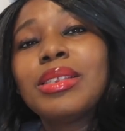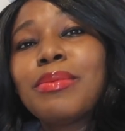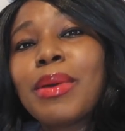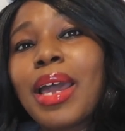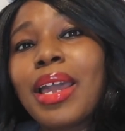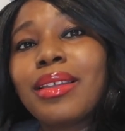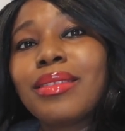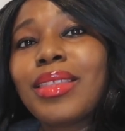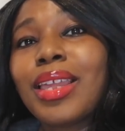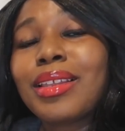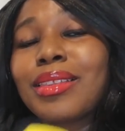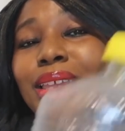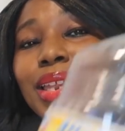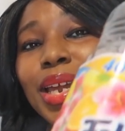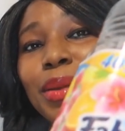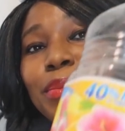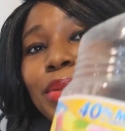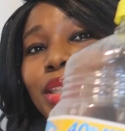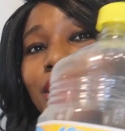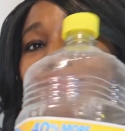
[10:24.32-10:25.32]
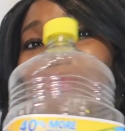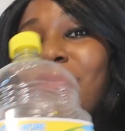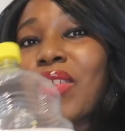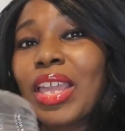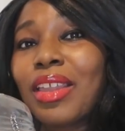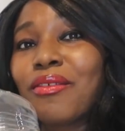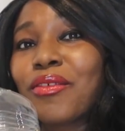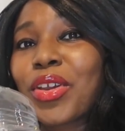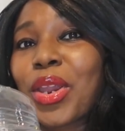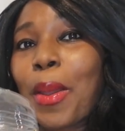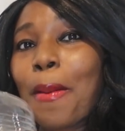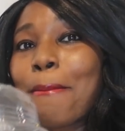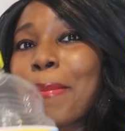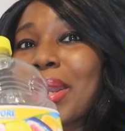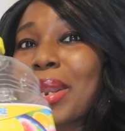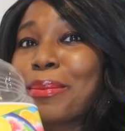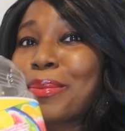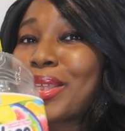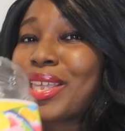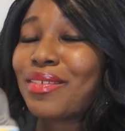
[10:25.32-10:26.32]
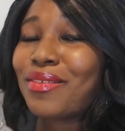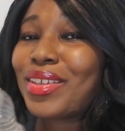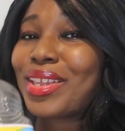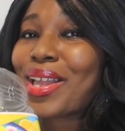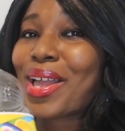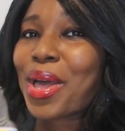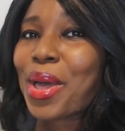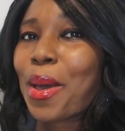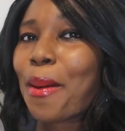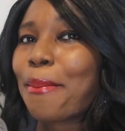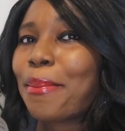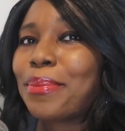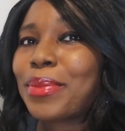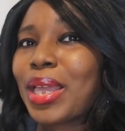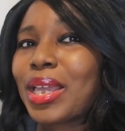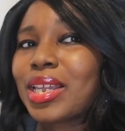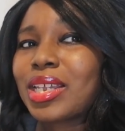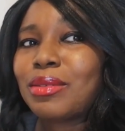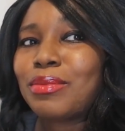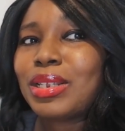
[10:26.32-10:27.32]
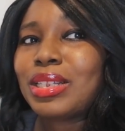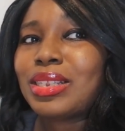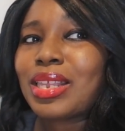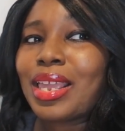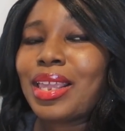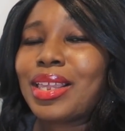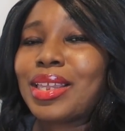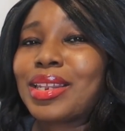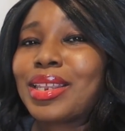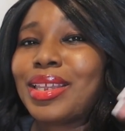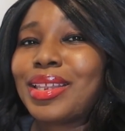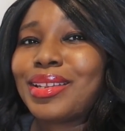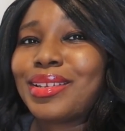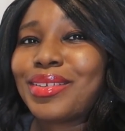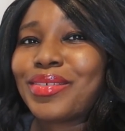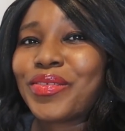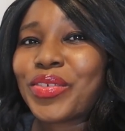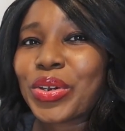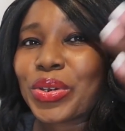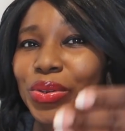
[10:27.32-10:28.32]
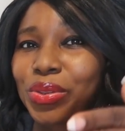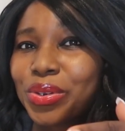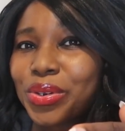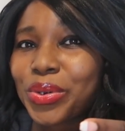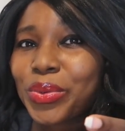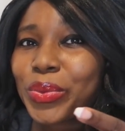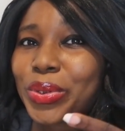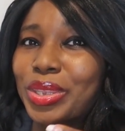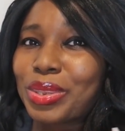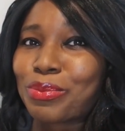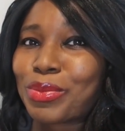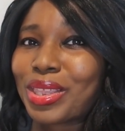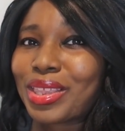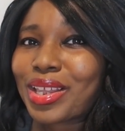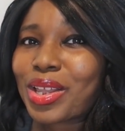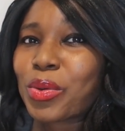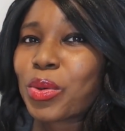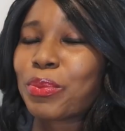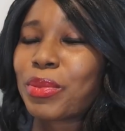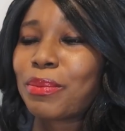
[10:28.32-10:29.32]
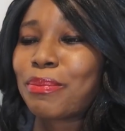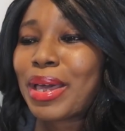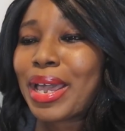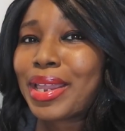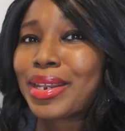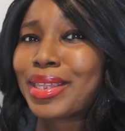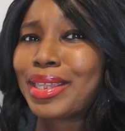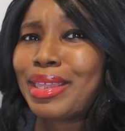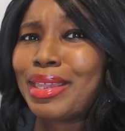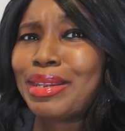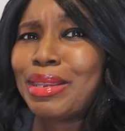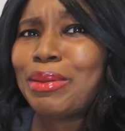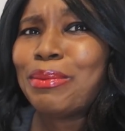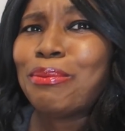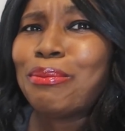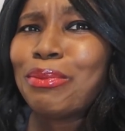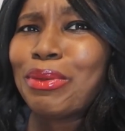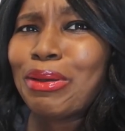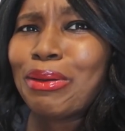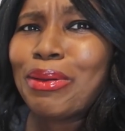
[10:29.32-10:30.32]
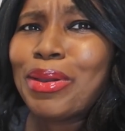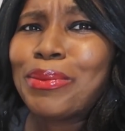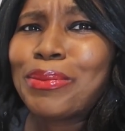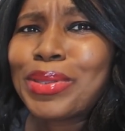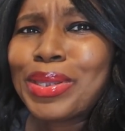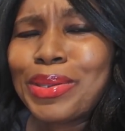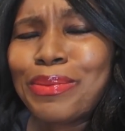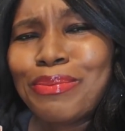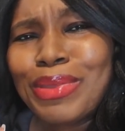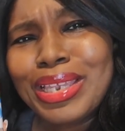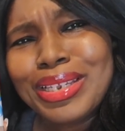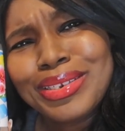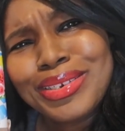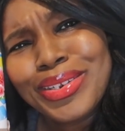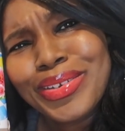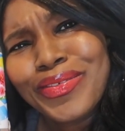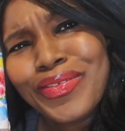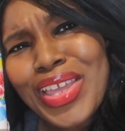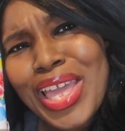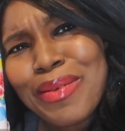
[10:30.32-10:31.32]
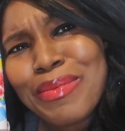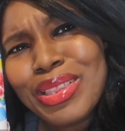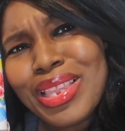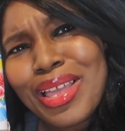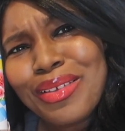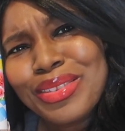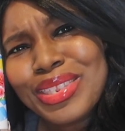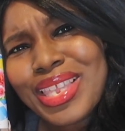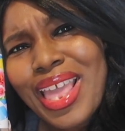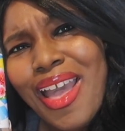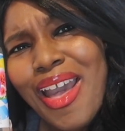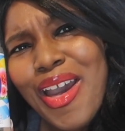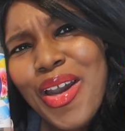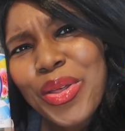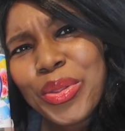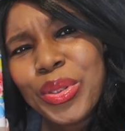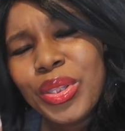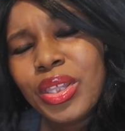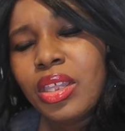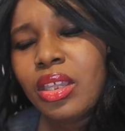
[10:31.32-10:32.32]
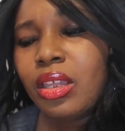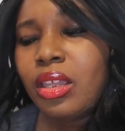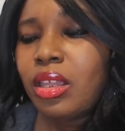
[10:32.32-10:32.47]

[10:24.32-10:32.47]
is my thing that I'm favorite, but I'm giving up. I'm not gonna be taking it further with me. Like, I won't be buying it anymore. I'm gonna miss you, Fabuloso.